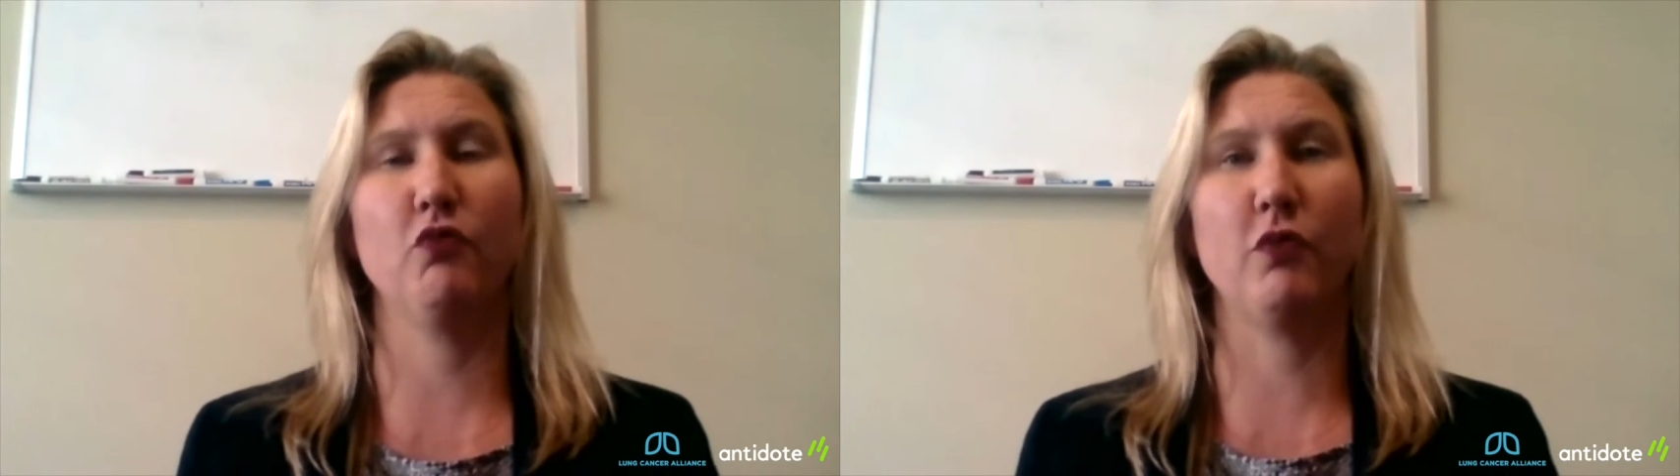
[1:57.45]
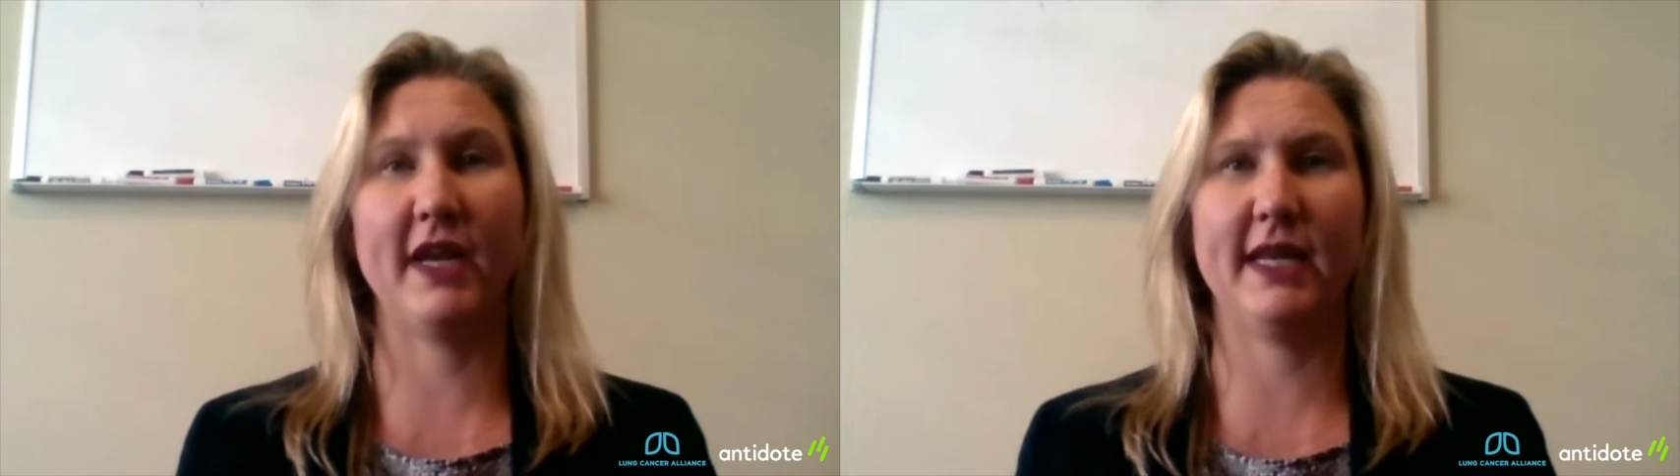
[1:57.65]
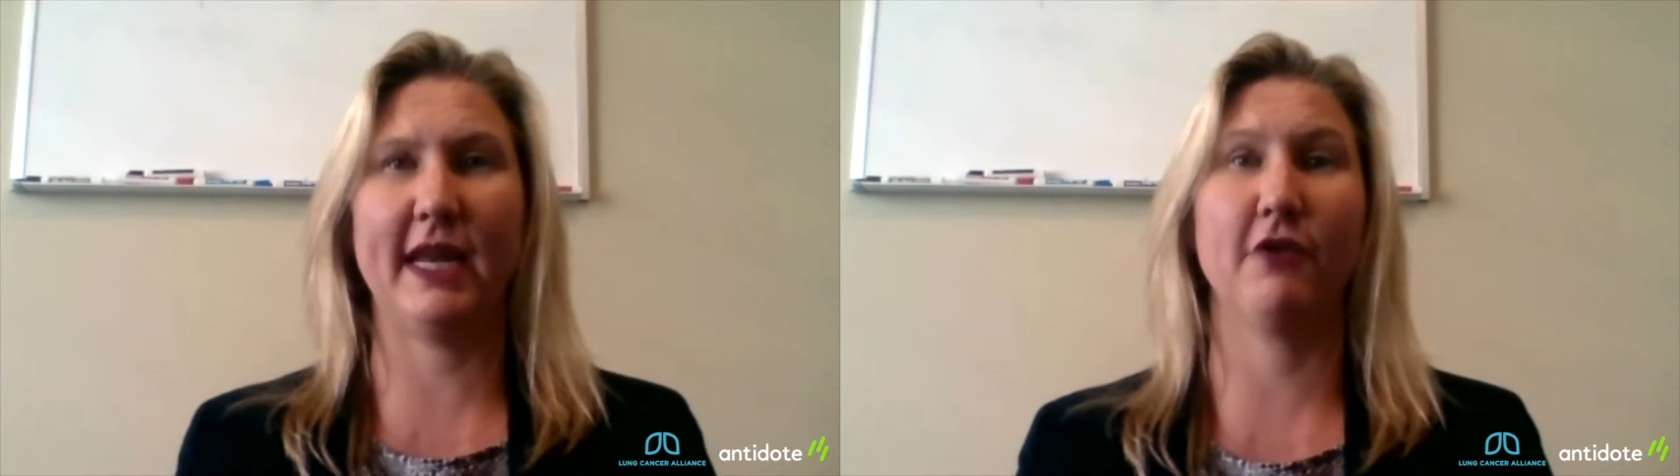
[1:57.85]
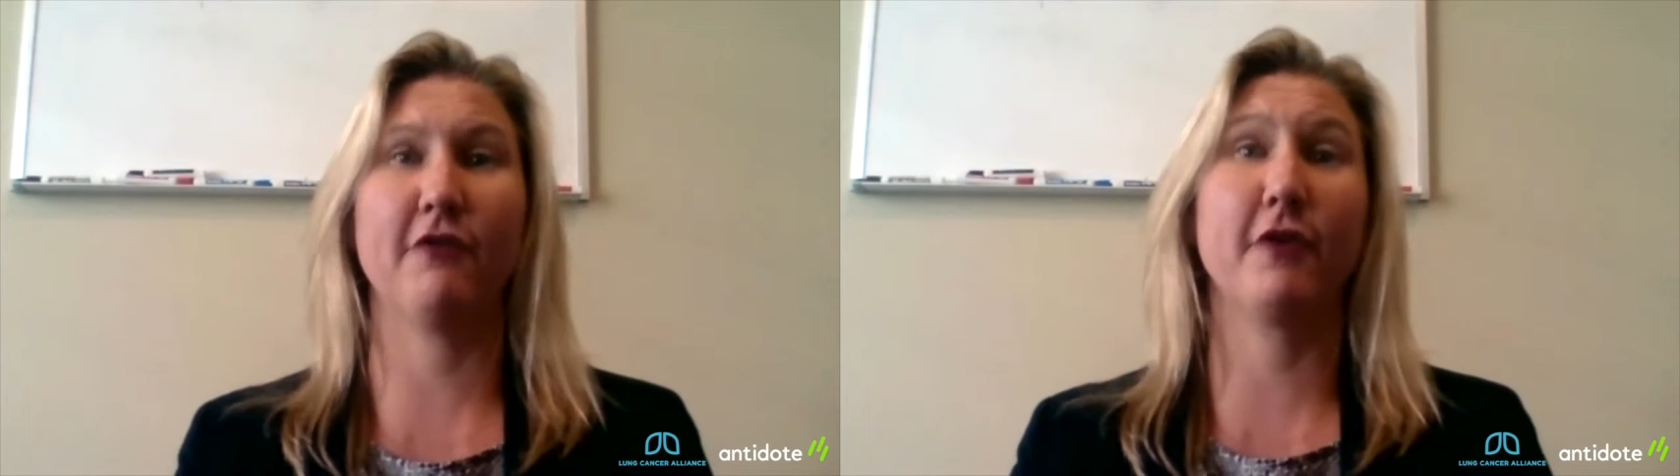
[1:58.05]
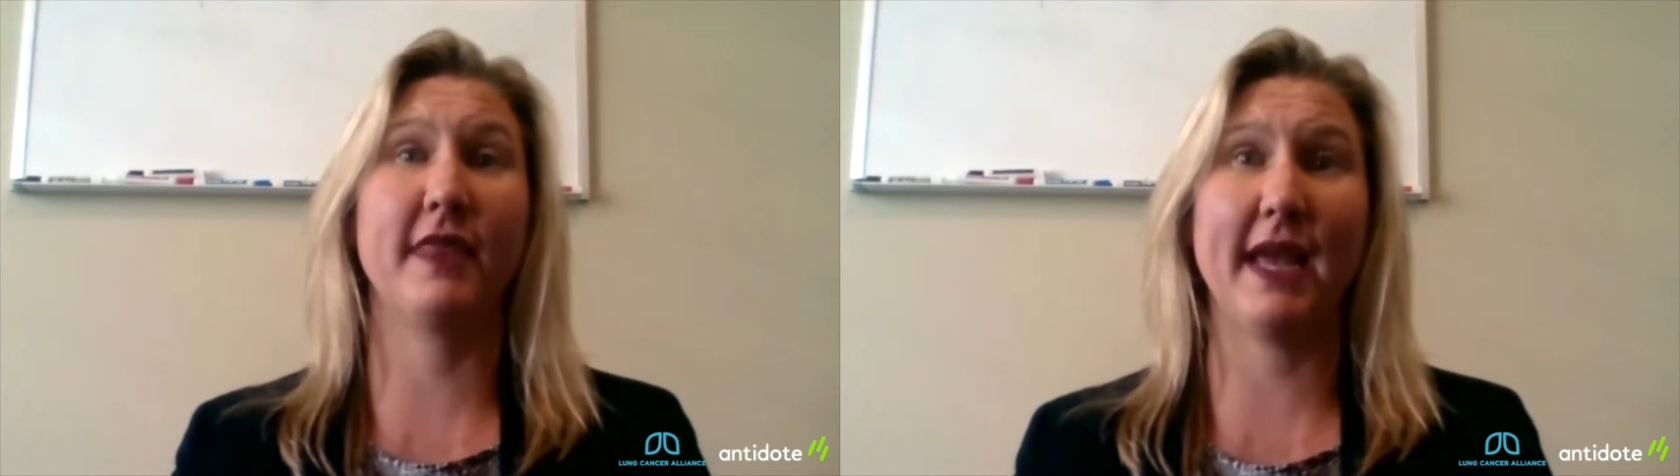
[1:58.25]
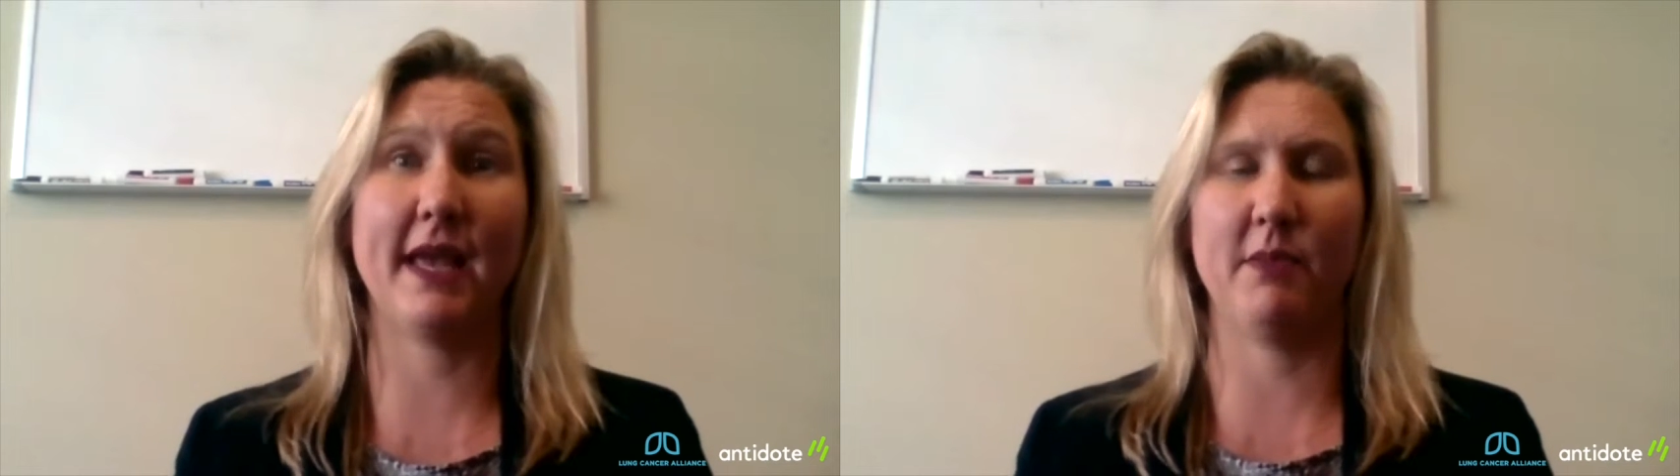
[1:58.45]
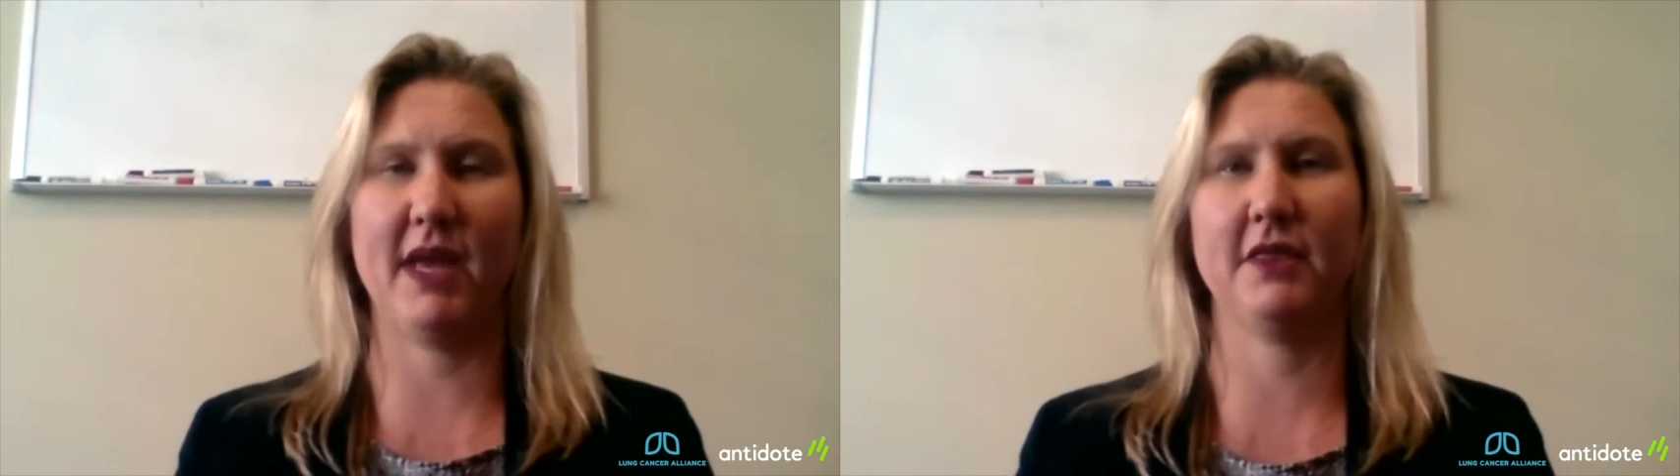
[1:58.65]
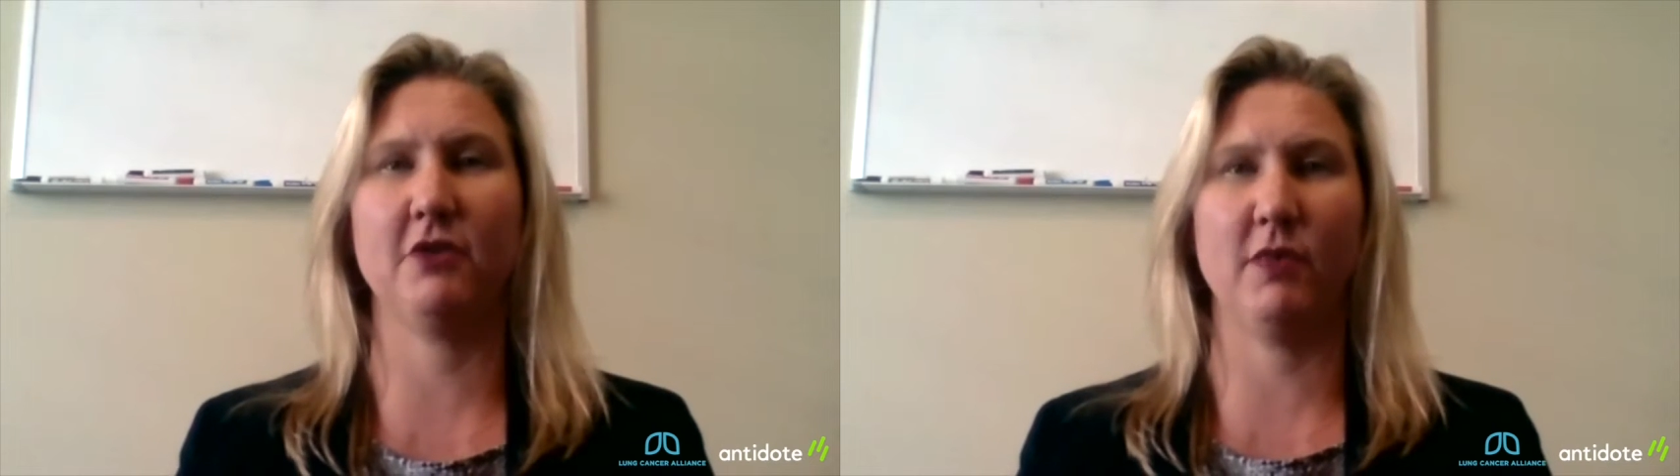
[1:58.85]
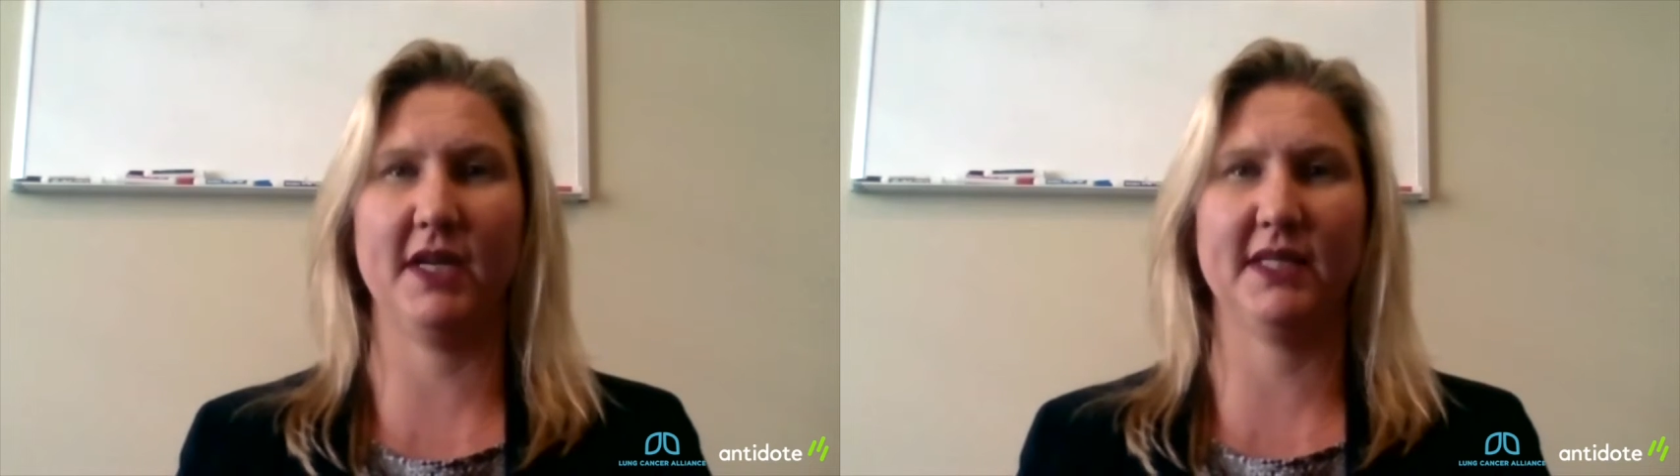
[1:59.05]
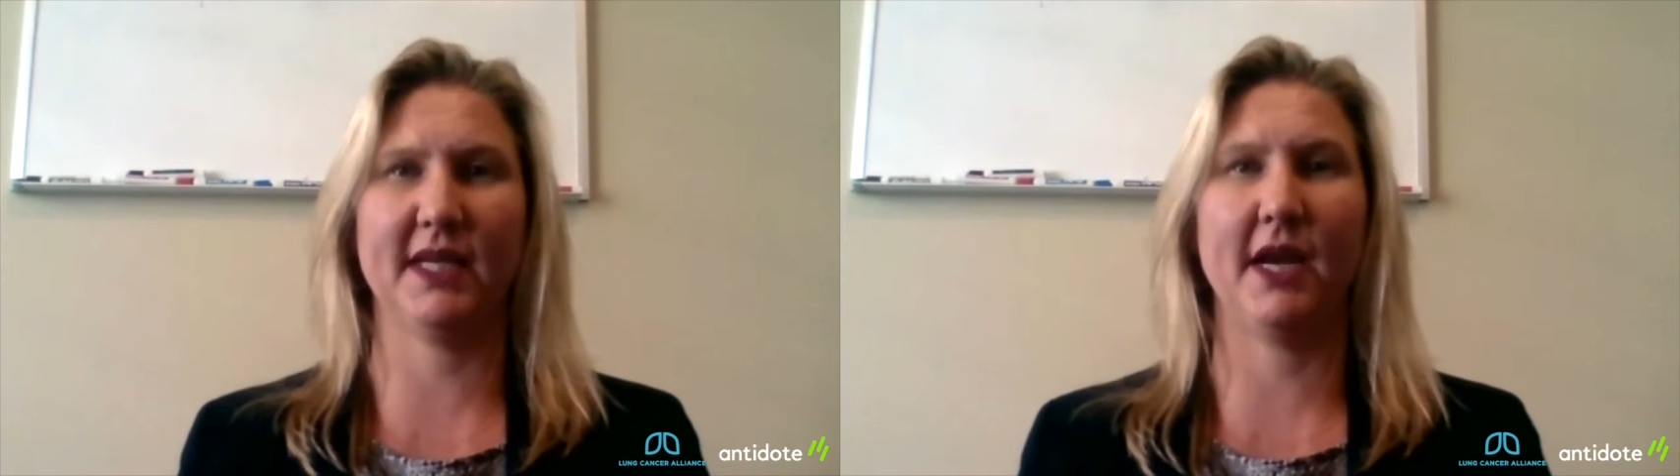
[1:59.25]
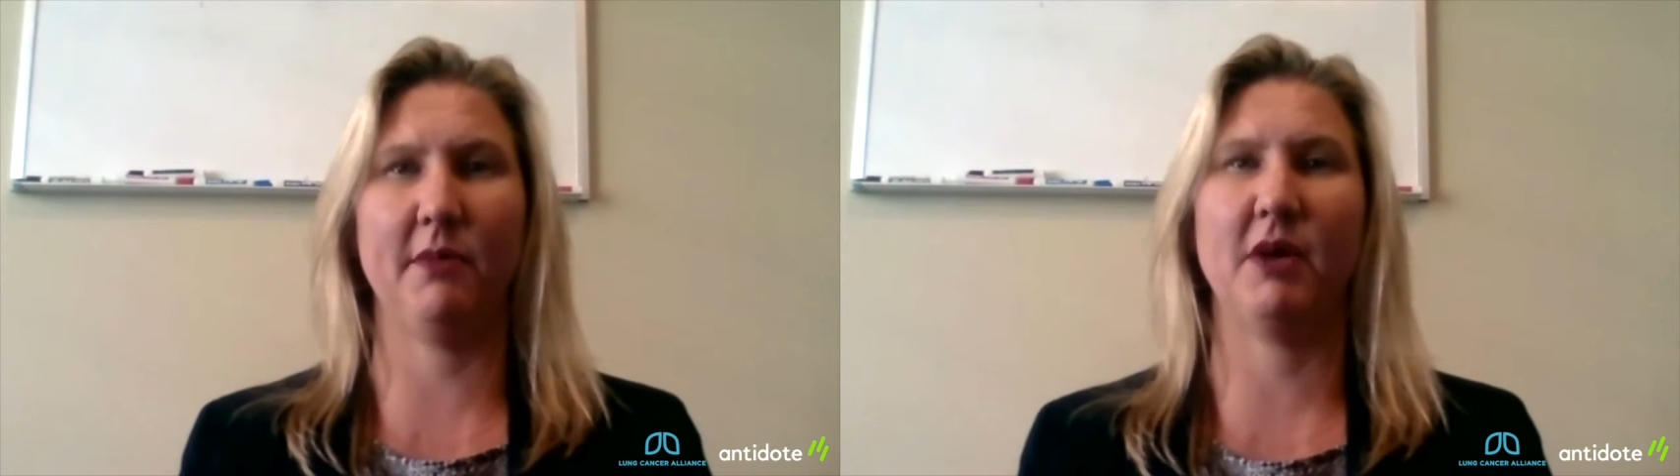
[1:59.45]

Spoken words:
right care for them at the right time.